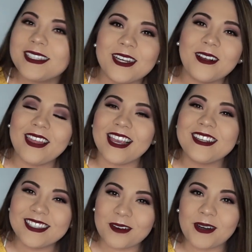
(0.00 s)
So thank
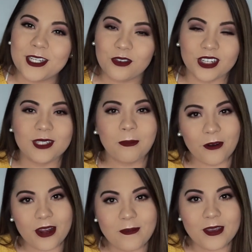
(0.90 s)
you so much for
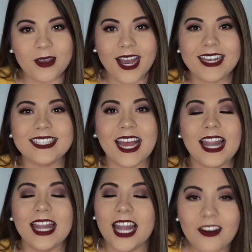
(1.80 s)
supporting me, you guys.
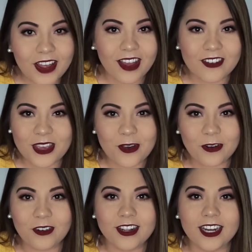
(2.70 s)
I love having you
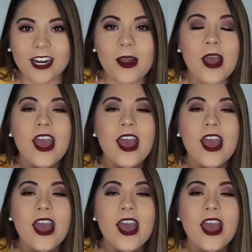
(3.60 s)
over here.